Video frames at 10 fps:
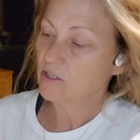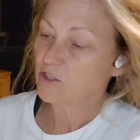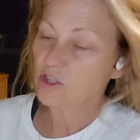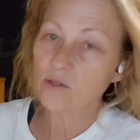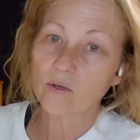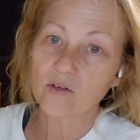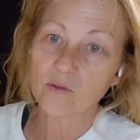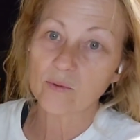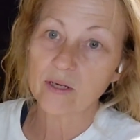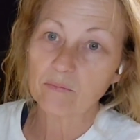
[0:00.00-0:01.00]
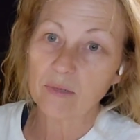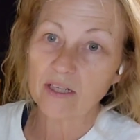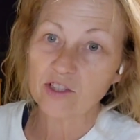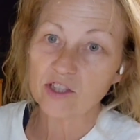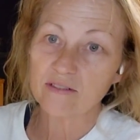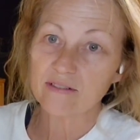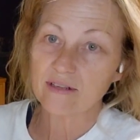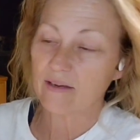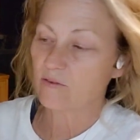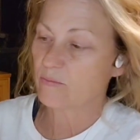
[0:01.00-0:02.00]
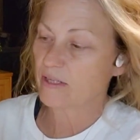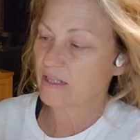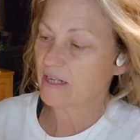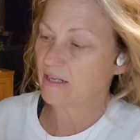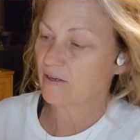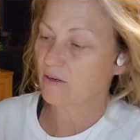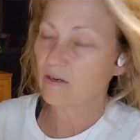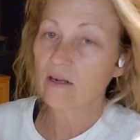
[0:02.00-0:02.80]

2 or 3 bunches of them in here.